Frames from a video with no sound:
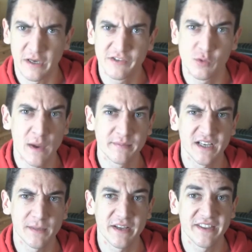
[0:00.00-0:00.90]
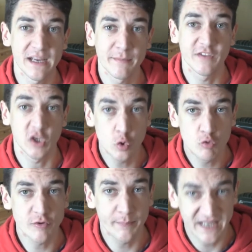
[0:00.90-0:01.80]
about is a website by the name of
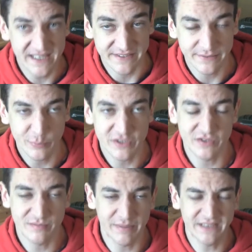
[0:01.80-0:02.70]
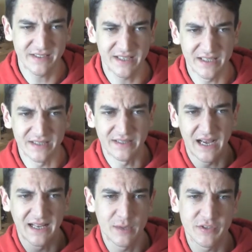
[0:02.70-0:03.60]
YouRepeat, which basically
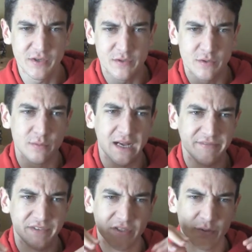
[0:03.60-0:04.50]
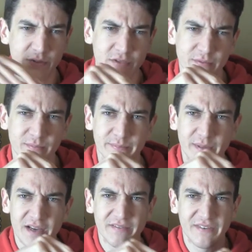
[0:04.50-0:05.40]
allows you to have a YouTube
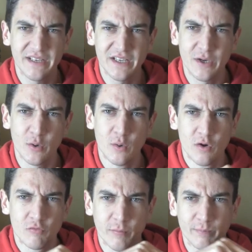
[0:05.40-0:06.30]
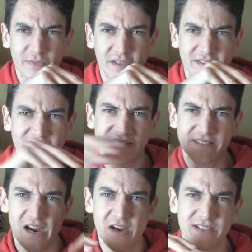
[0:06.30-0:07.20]
video like
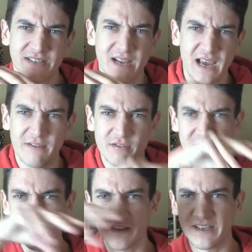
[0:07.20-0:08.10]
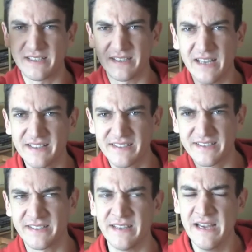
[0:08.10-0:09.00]
start every time that it gets
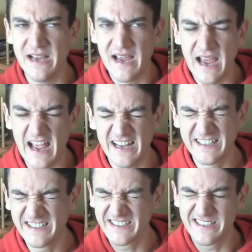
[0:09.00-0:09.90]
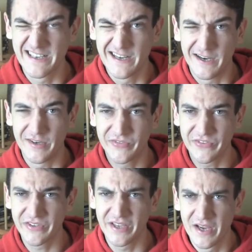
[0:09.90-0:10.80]
to the end
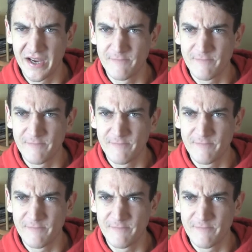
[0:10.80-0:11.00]
of the...